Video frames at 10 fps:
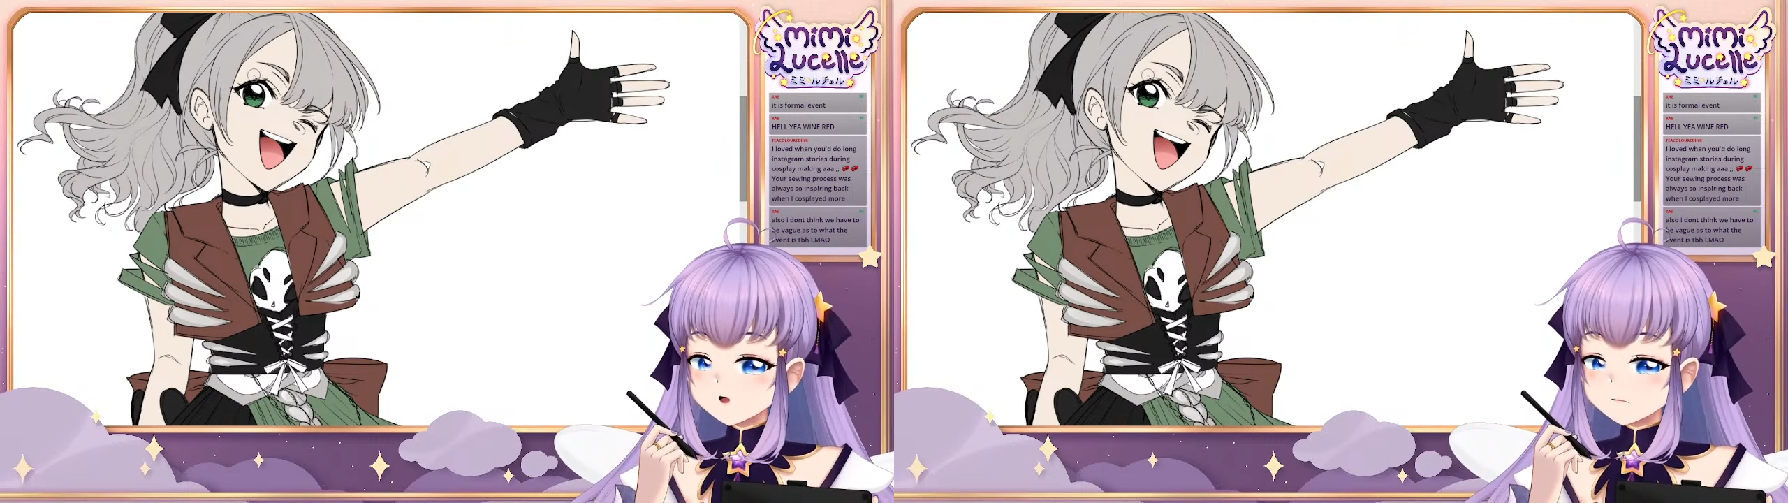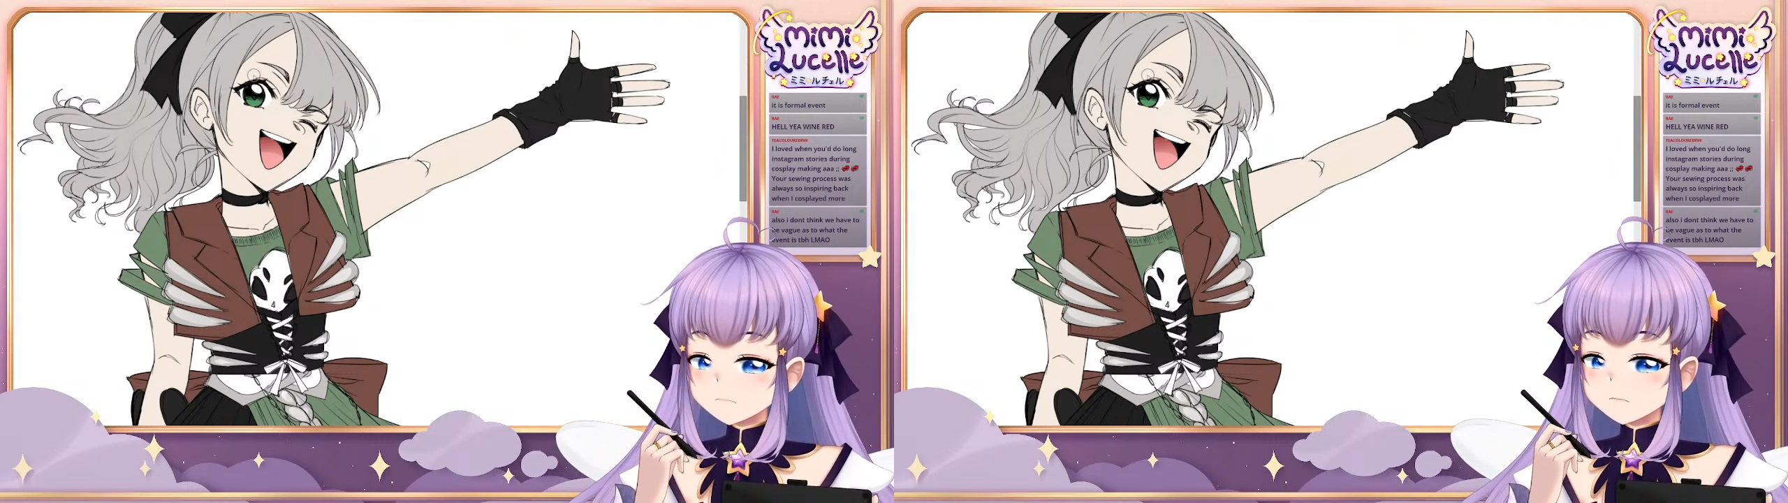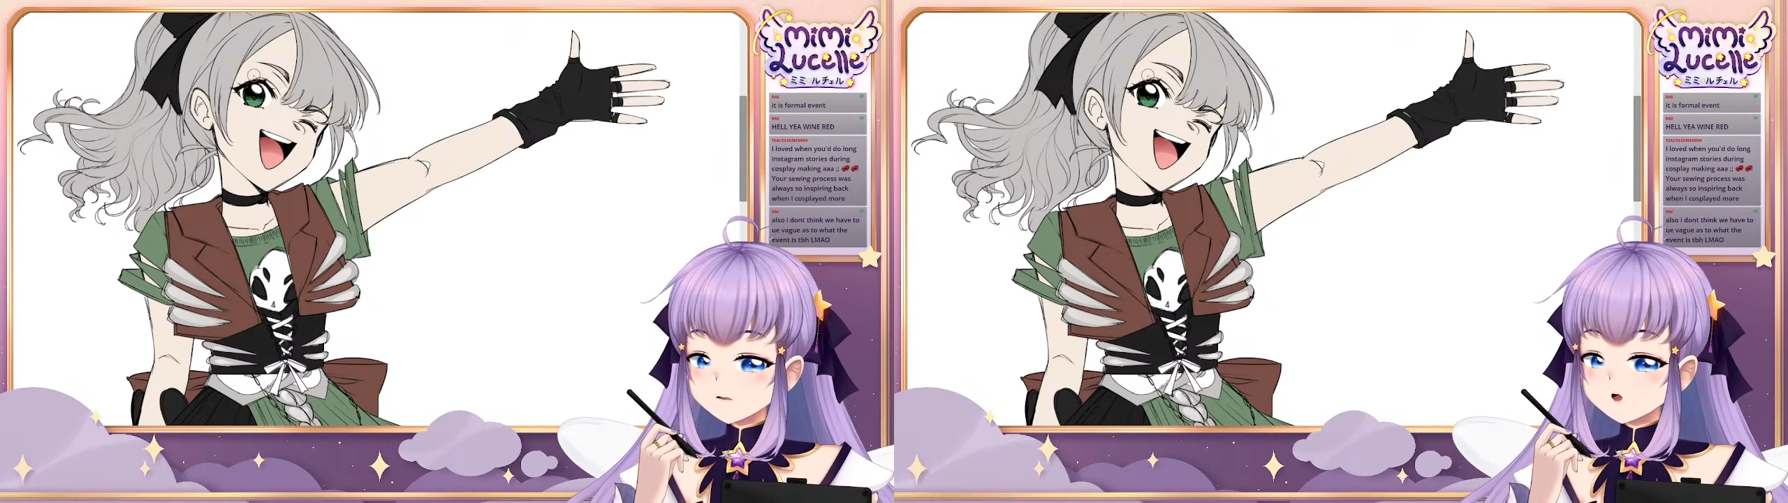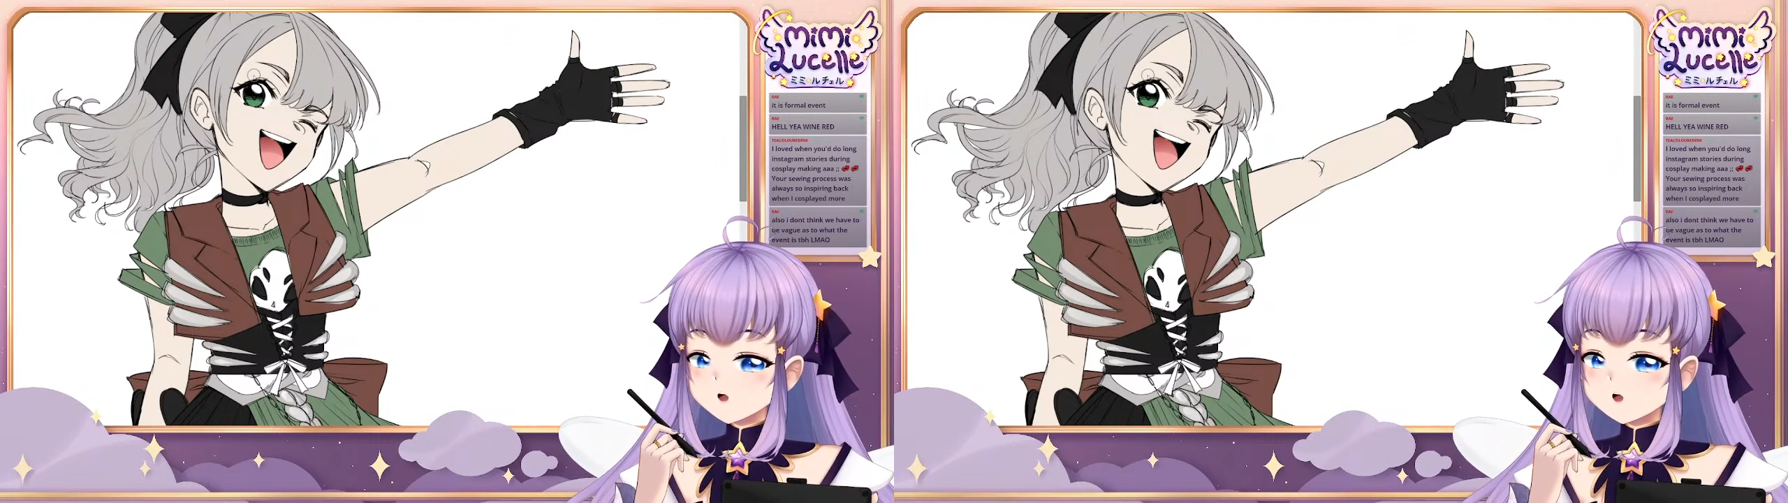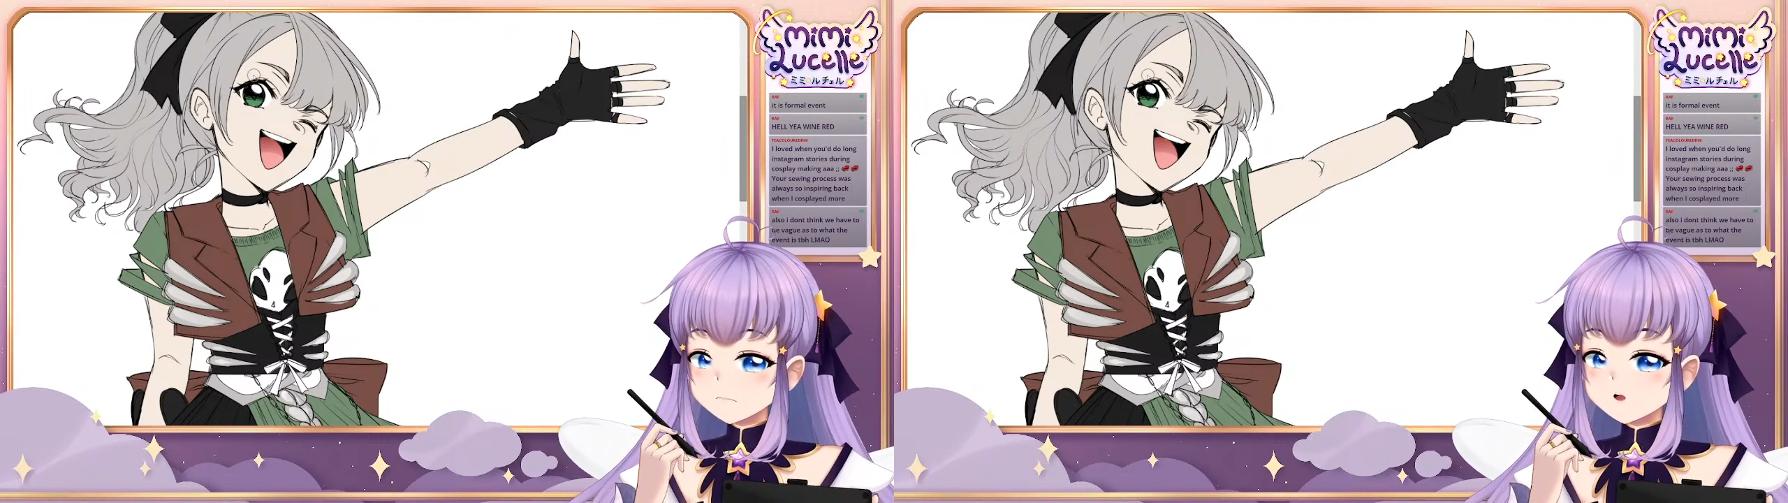to be vague as to
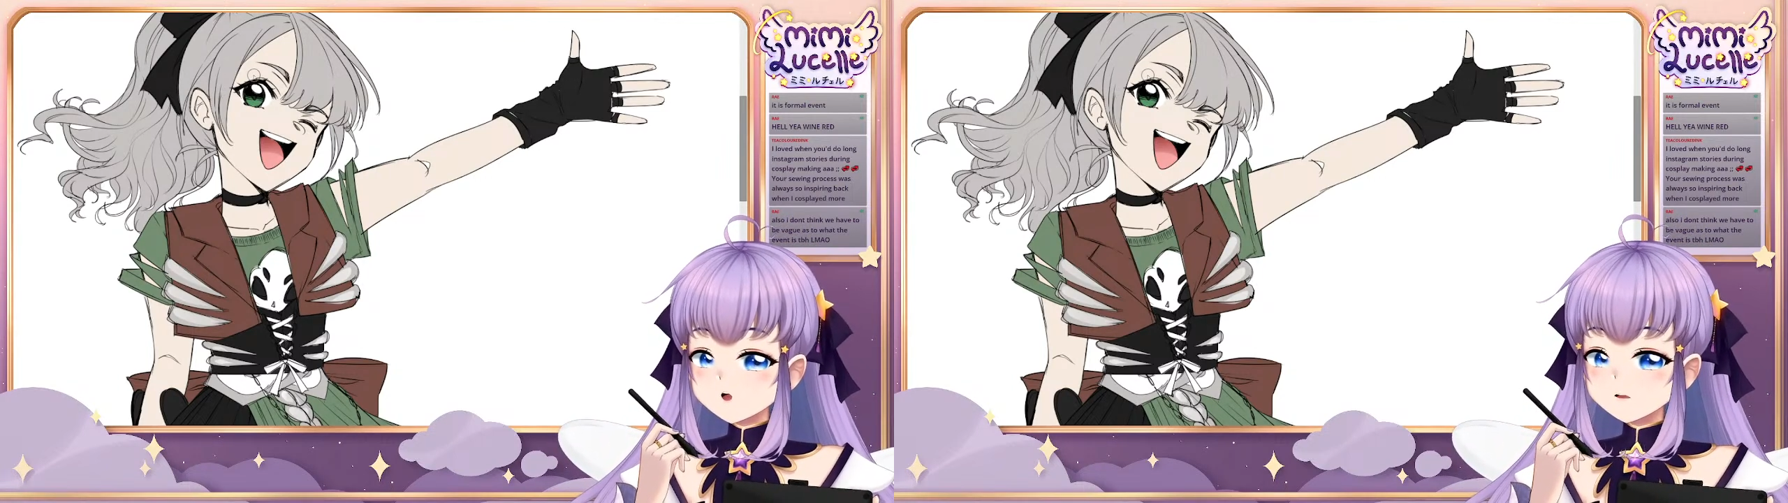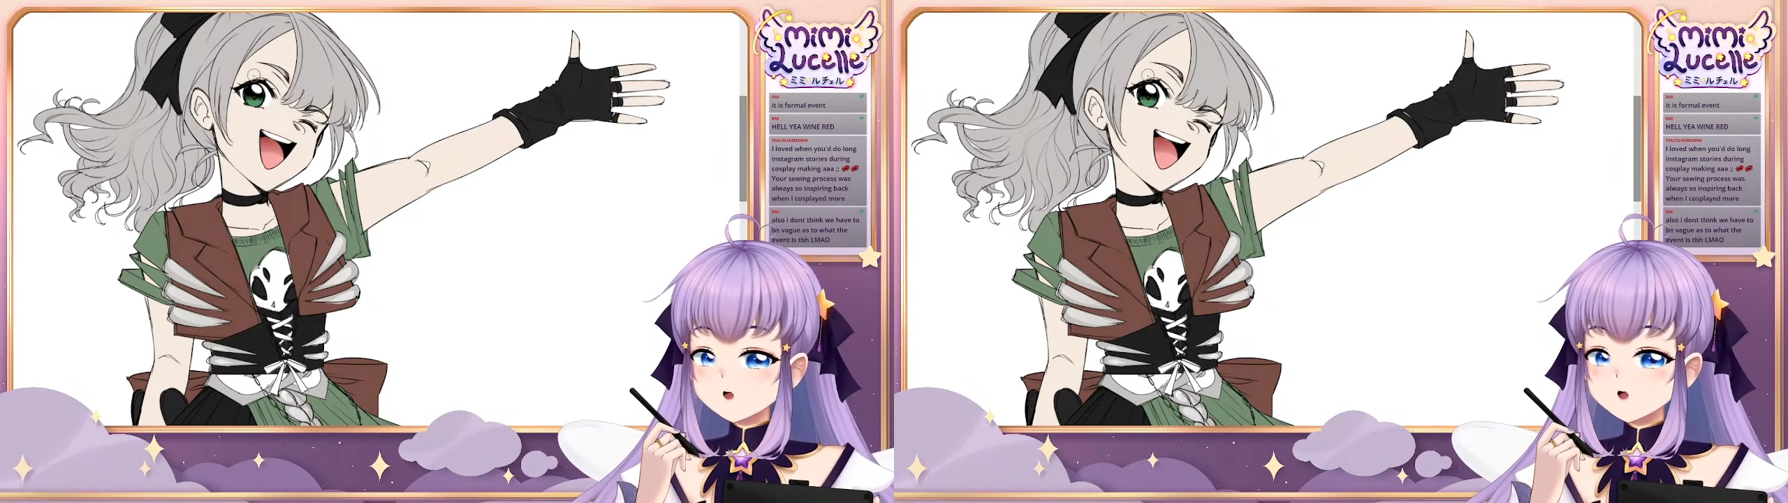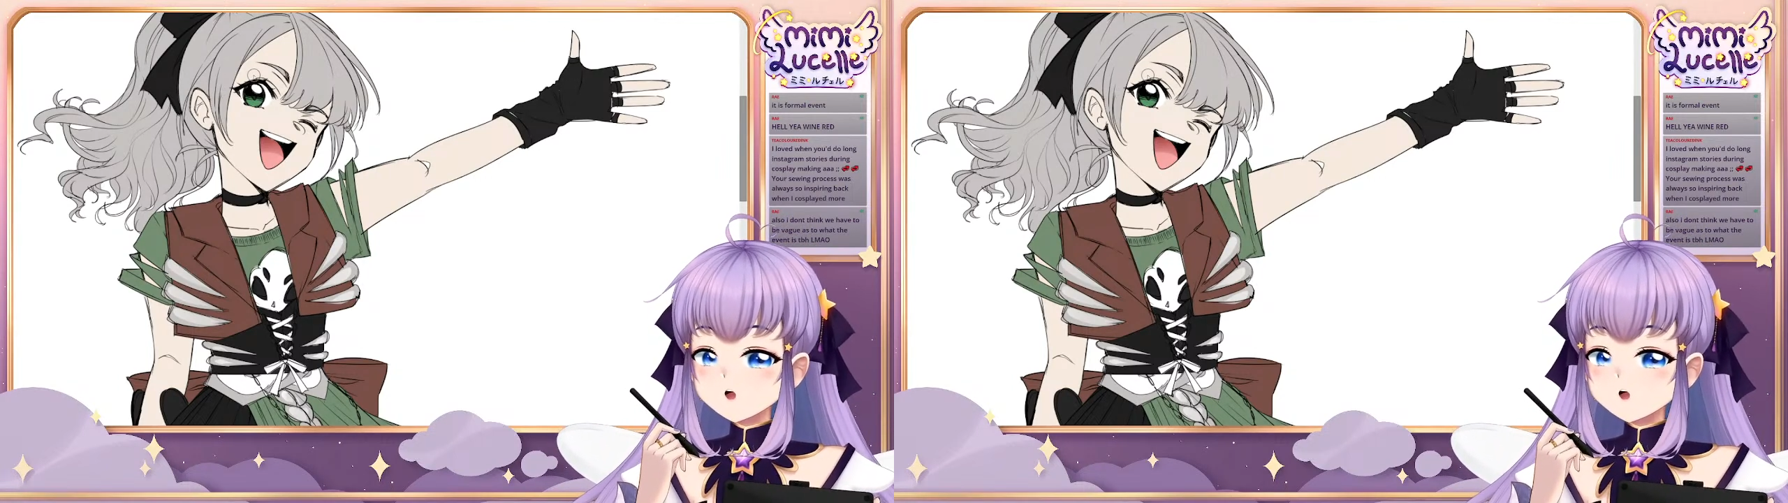what the event is.